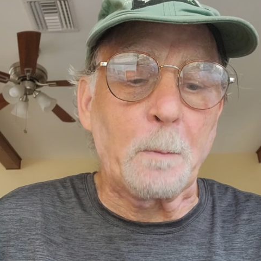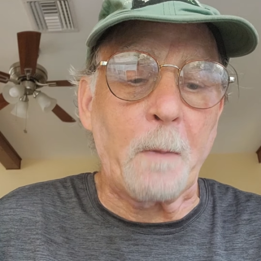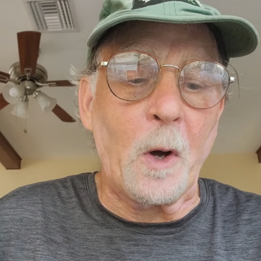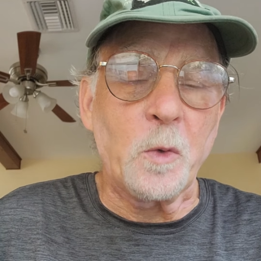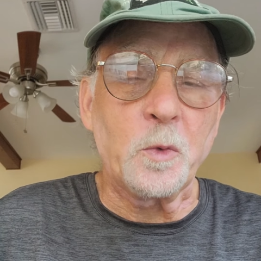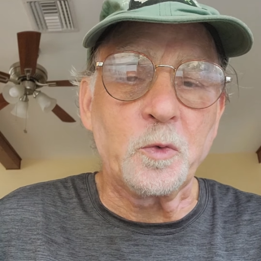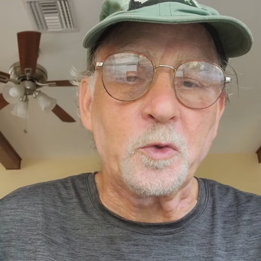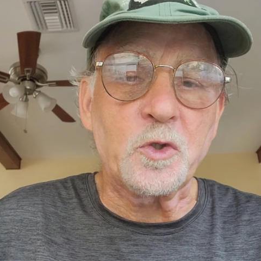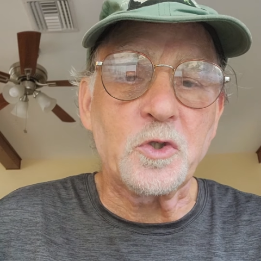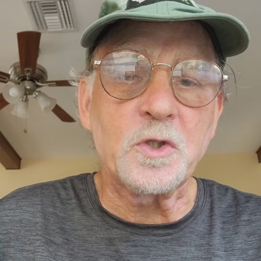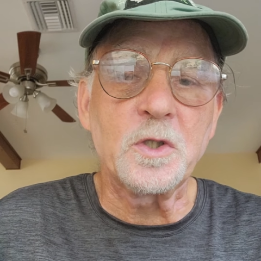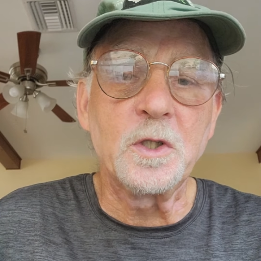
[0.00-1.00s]
the
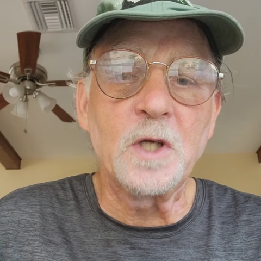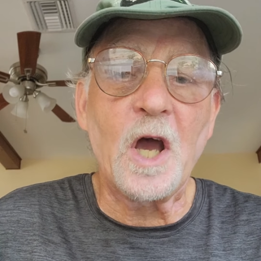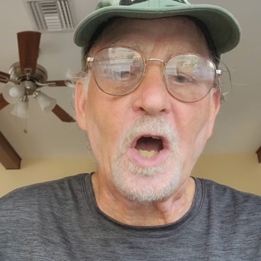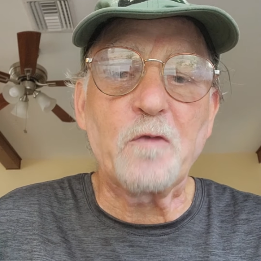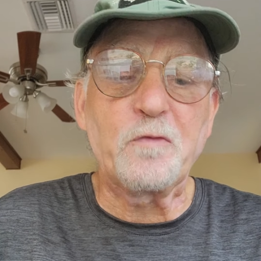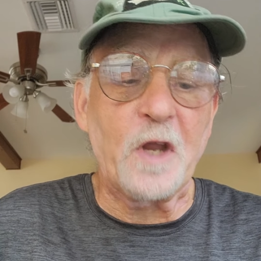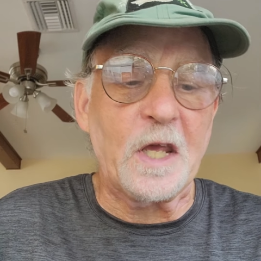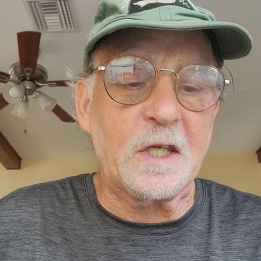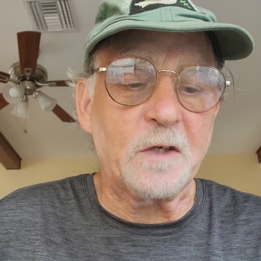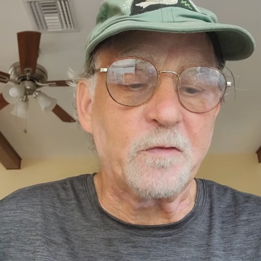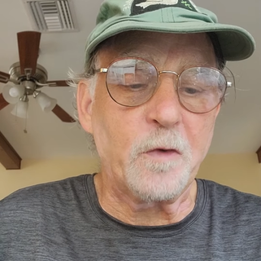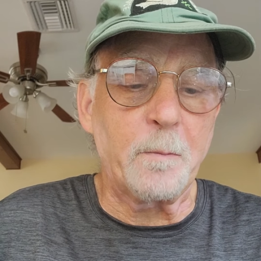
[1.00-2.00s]
bones of
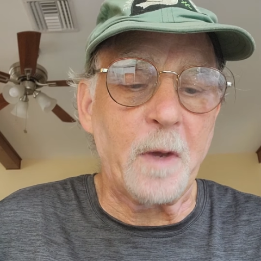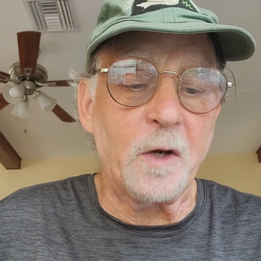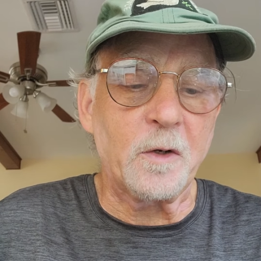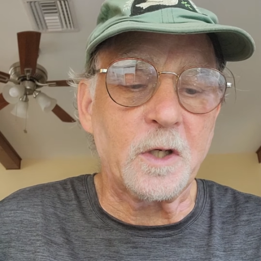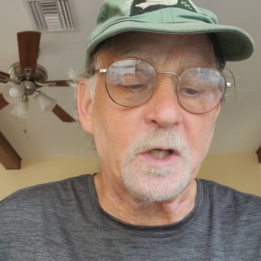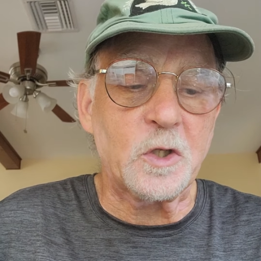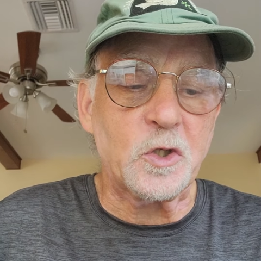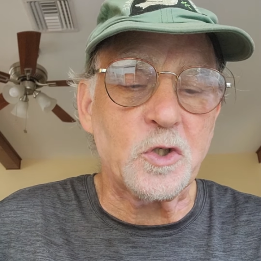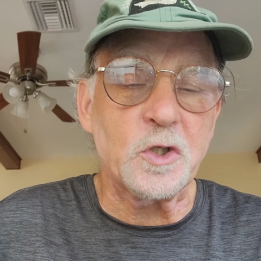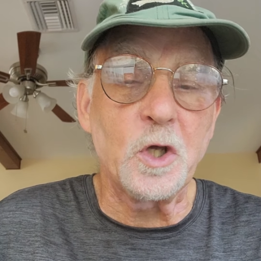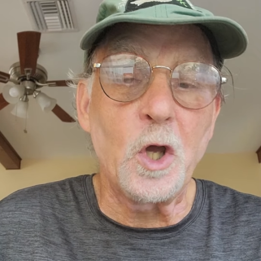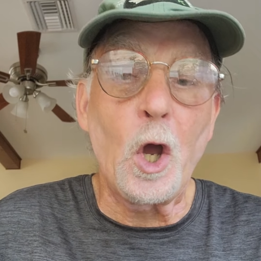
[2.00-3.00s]
Native
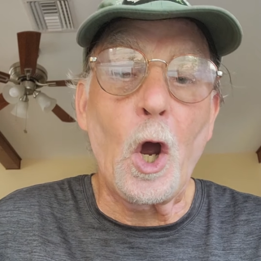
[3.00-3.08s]
Americans.